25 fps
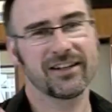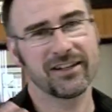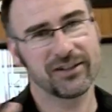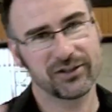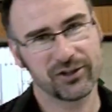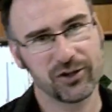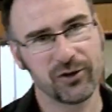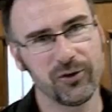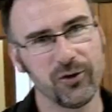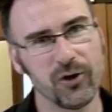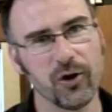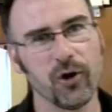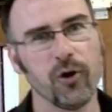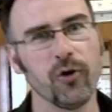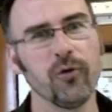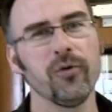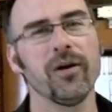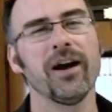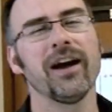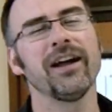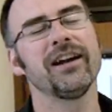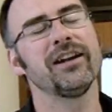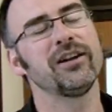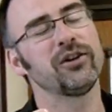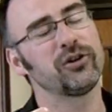as you
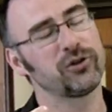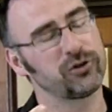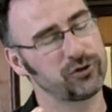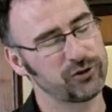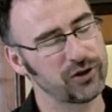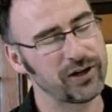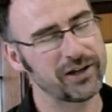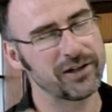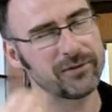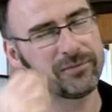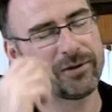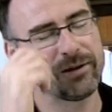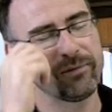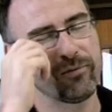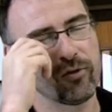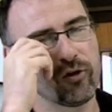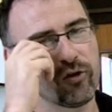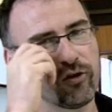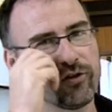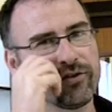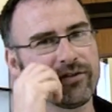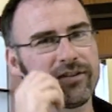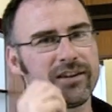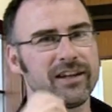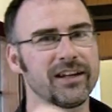know, an incredibly
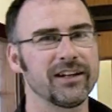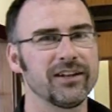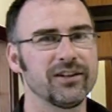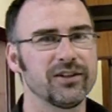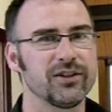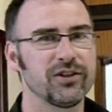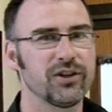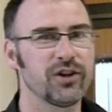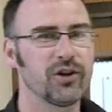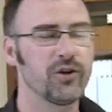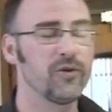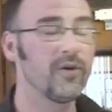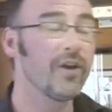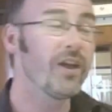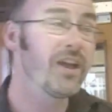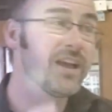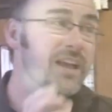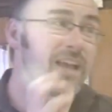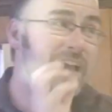boring thing to do.